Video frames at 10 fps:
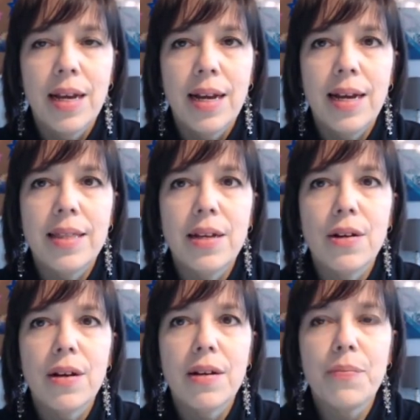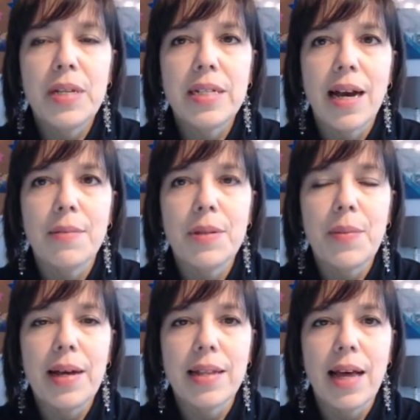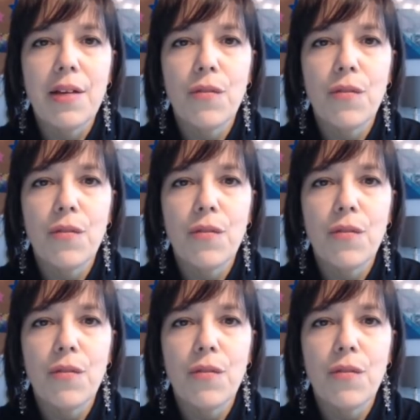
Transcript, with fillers: And there have been times in my life